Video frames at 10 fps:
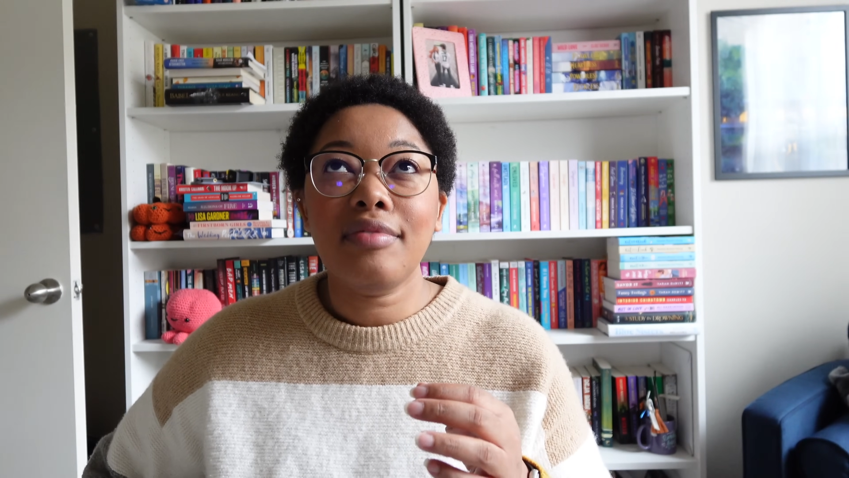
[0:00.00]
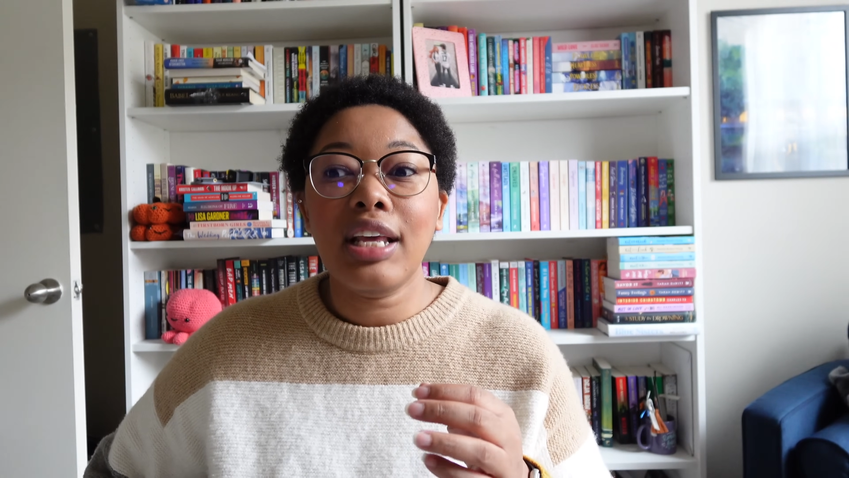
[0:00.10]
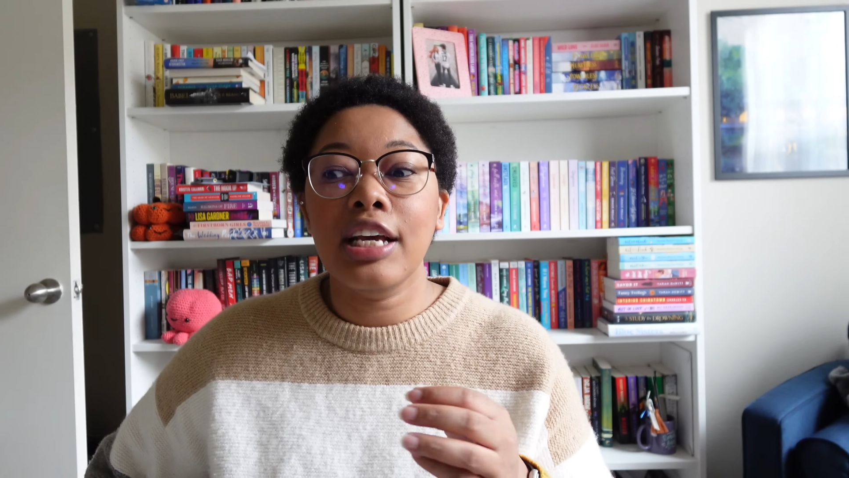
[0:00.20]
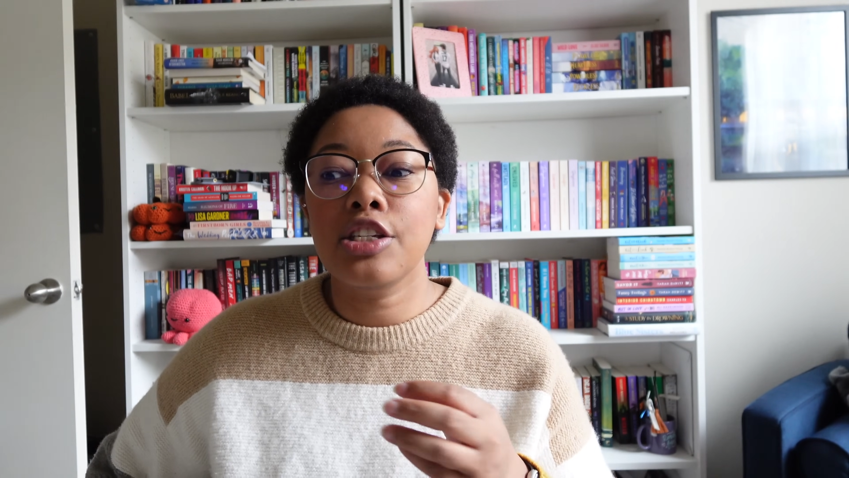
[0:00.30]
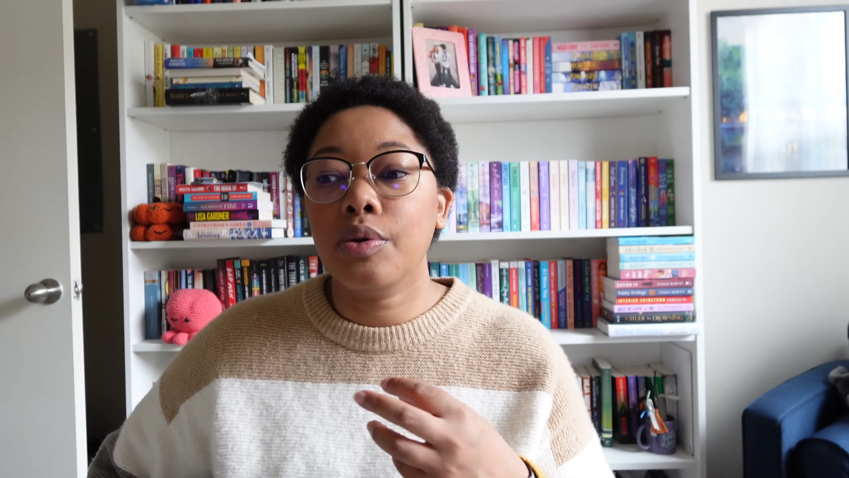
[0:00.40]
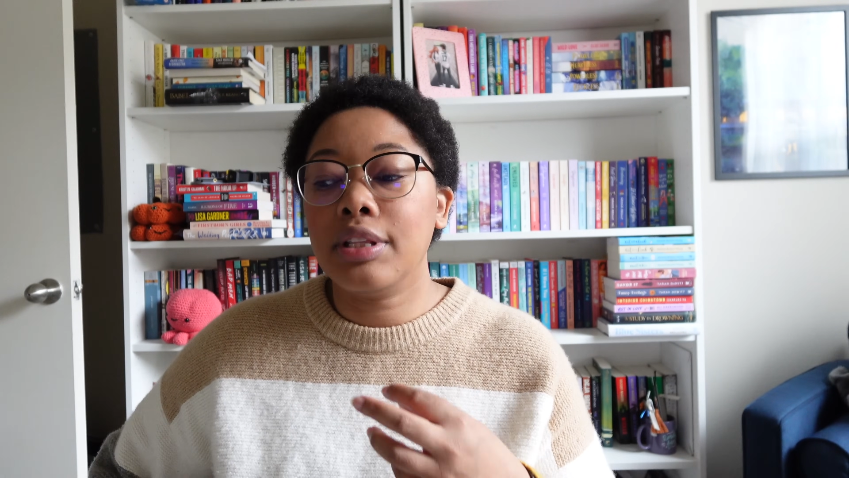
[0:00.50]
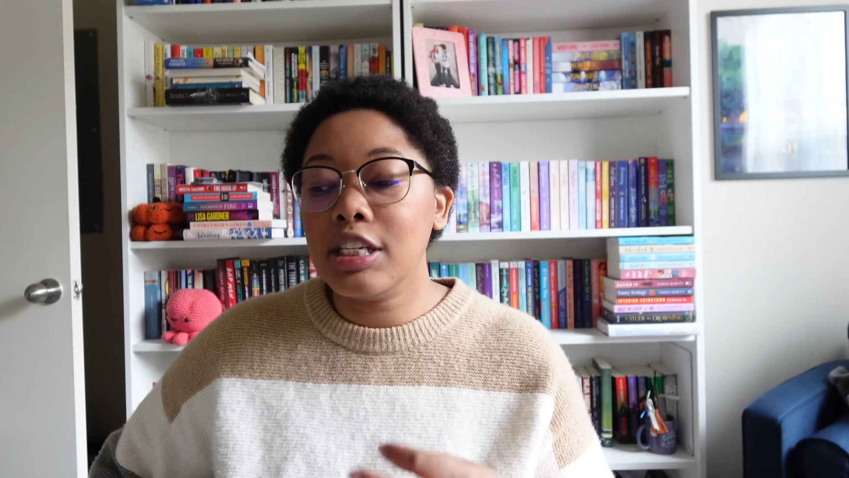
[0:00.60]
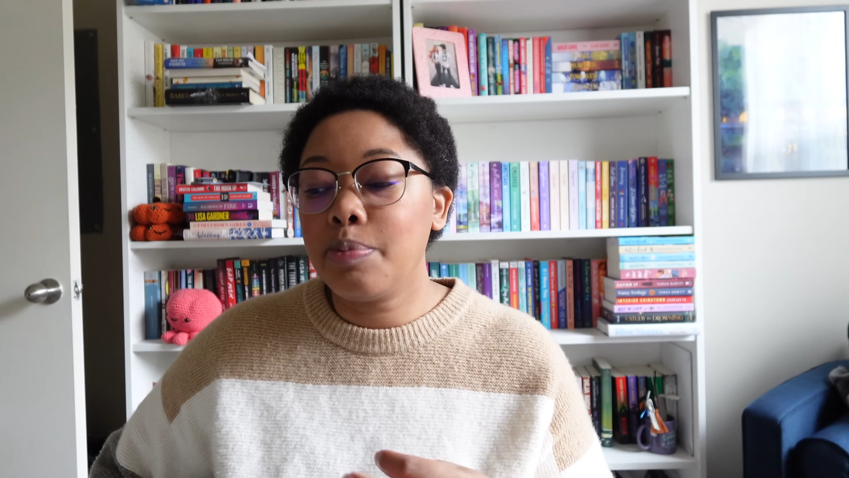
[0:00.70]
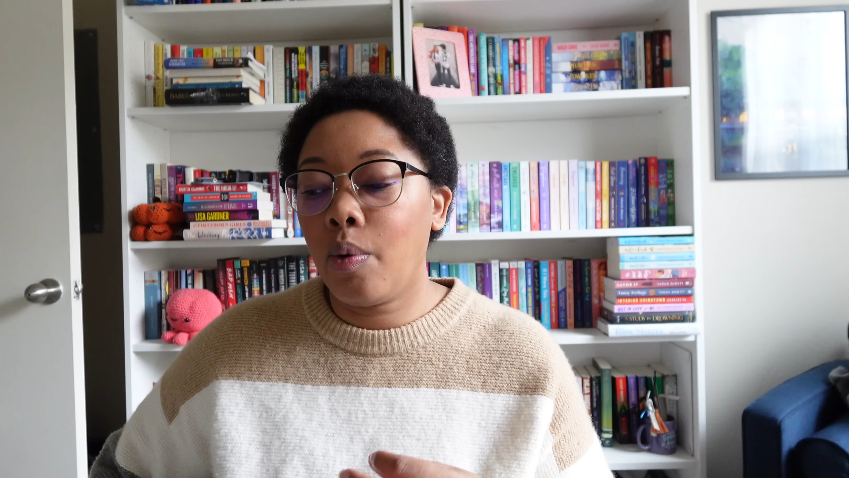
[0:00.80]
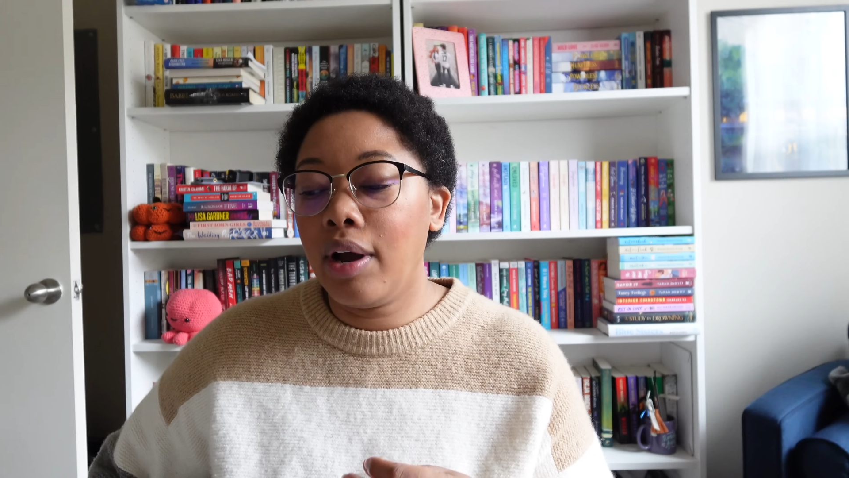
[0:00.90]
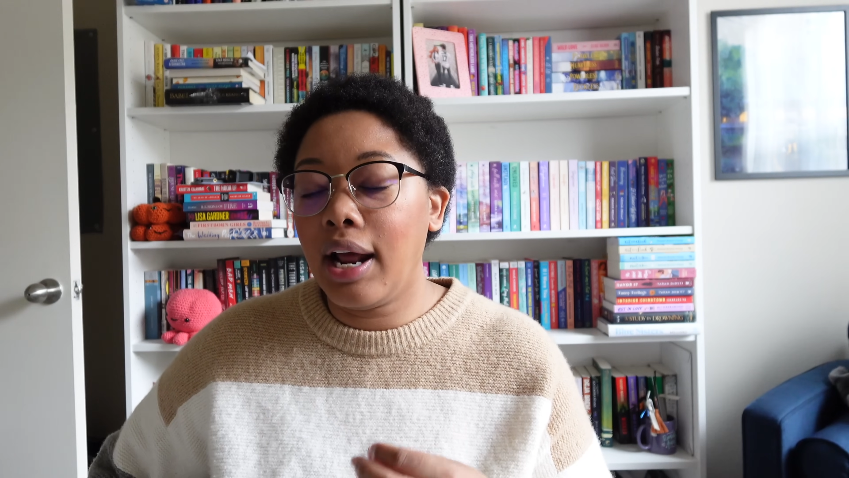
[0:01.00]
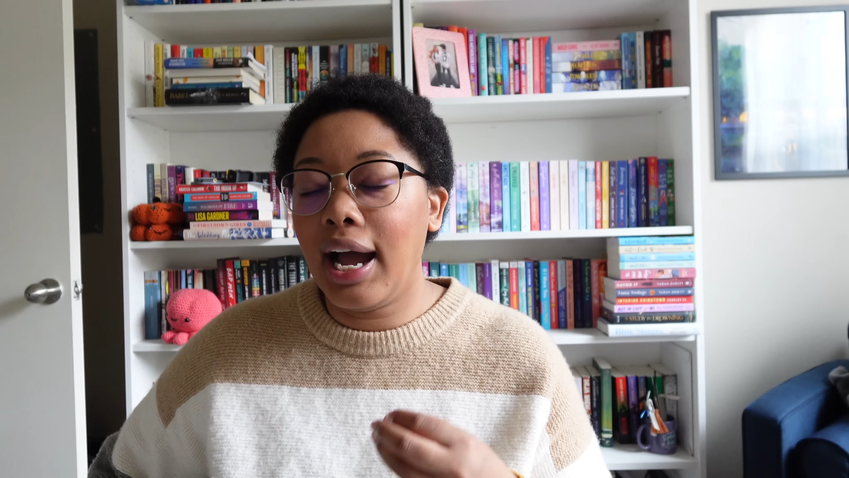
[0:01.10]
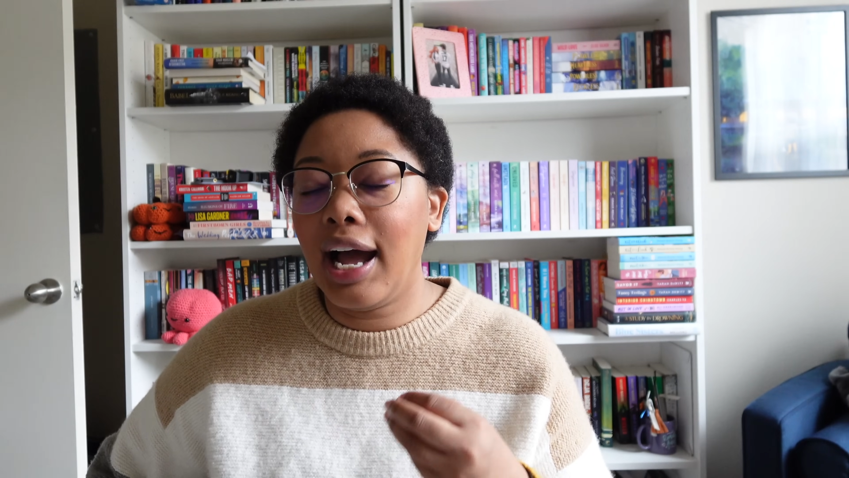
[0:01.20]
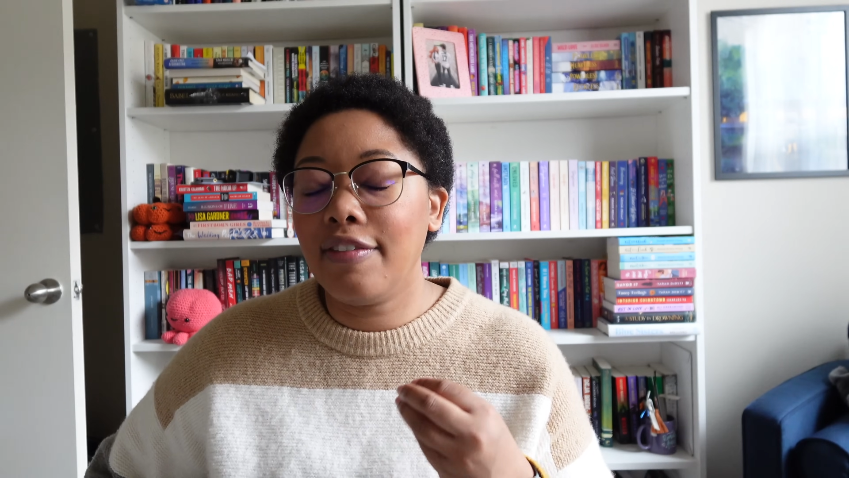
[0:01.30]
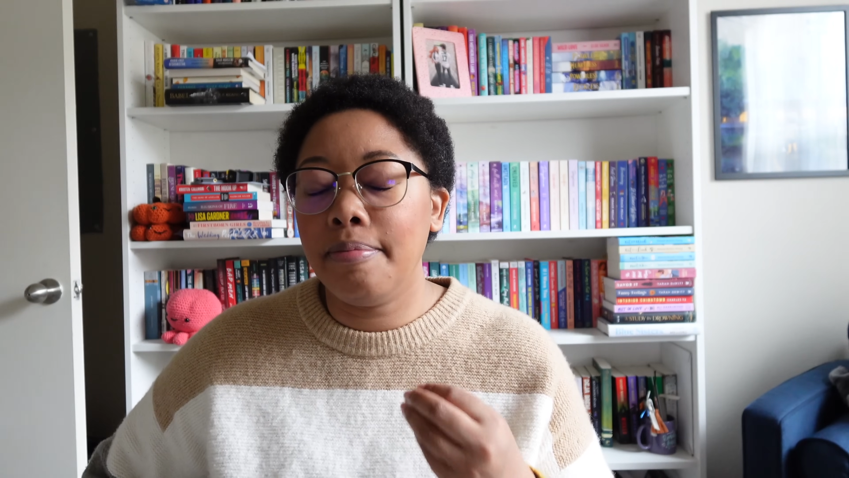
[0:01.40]
And so at this point I
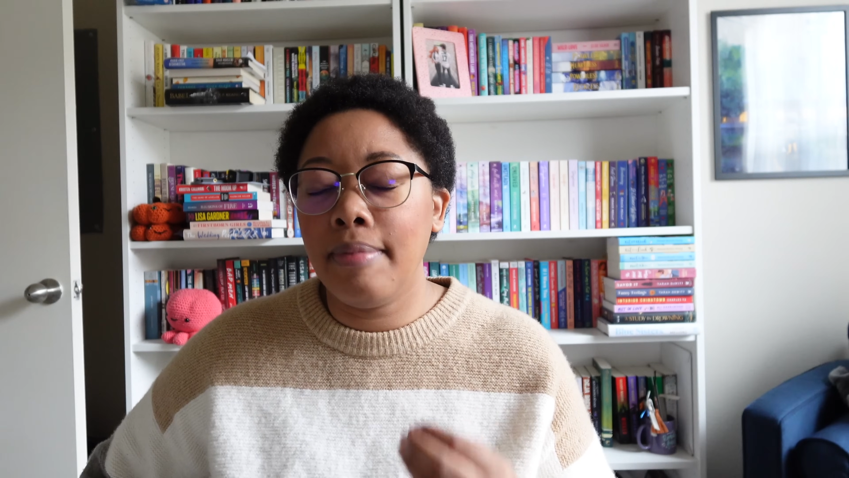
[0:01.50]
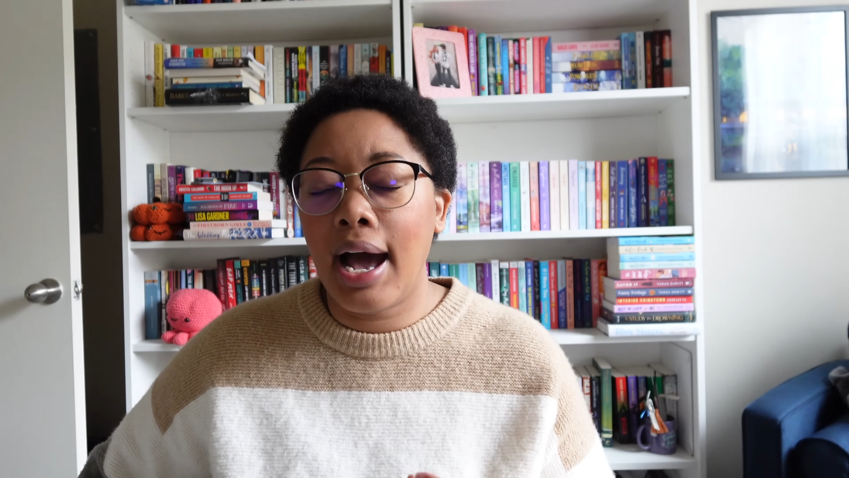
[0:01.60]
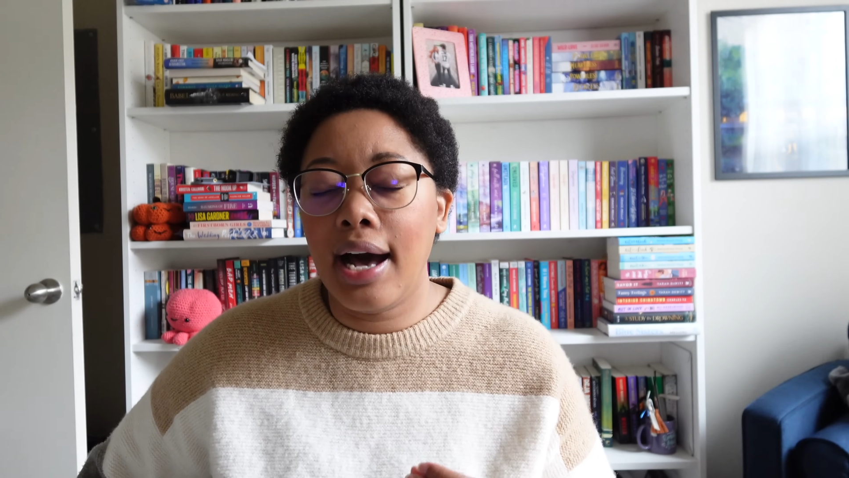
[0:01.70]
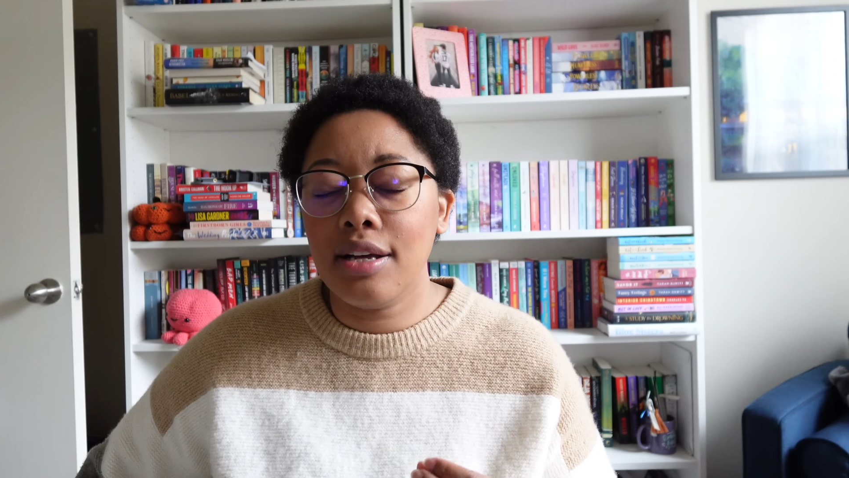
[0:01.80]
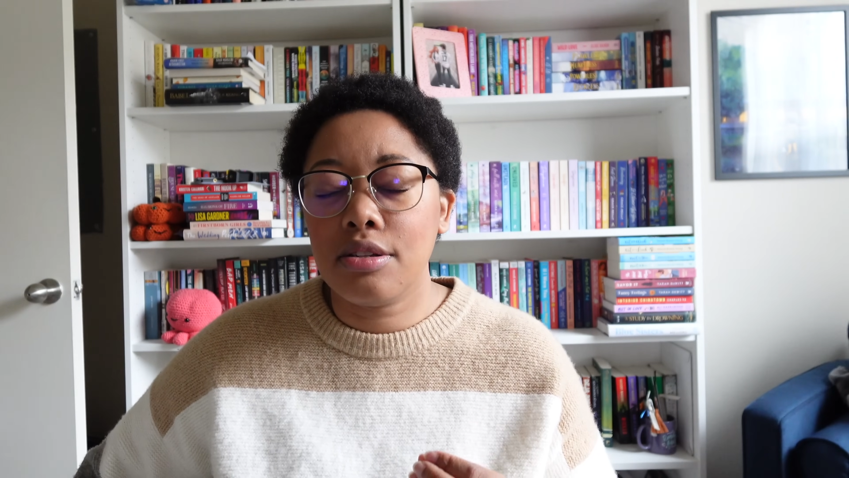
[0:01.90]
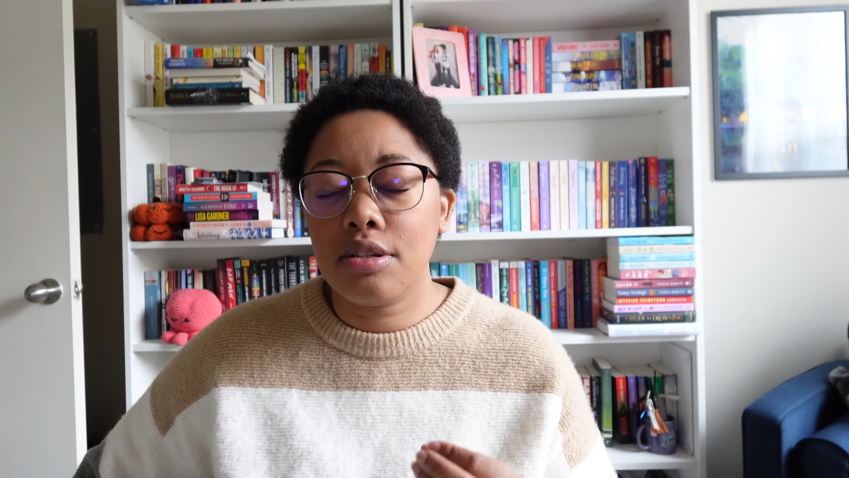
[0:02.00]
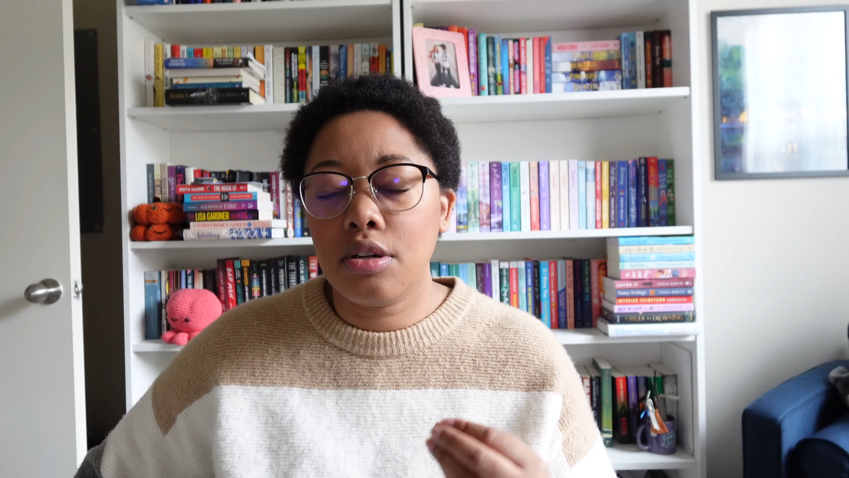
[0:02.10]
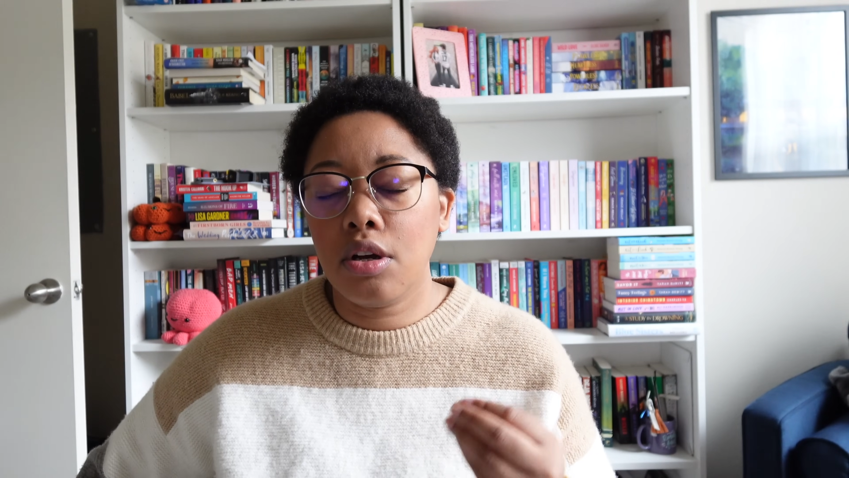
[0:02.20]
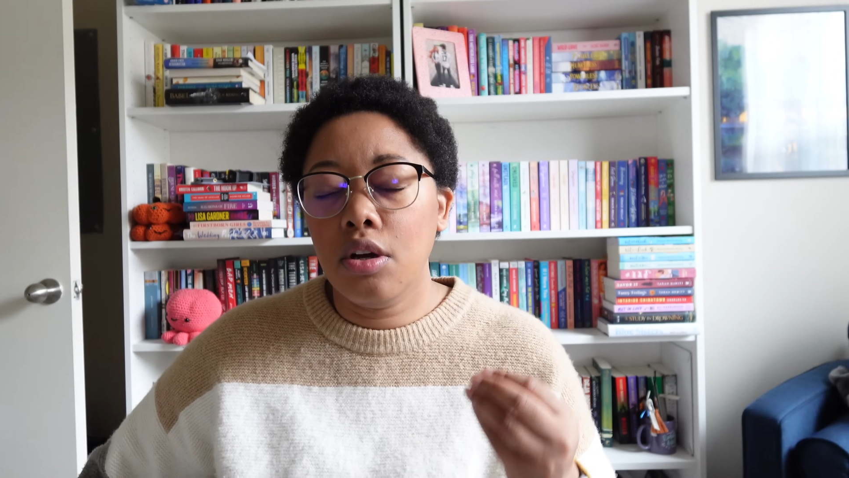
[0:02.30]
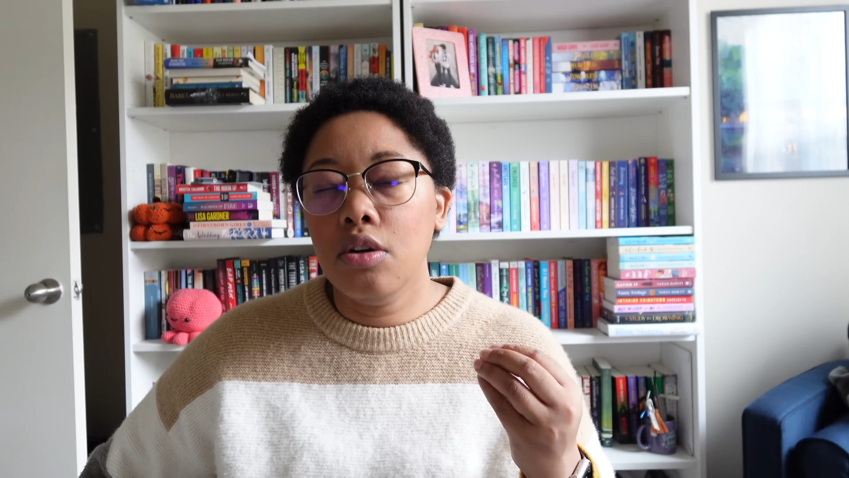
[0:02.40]
have amassed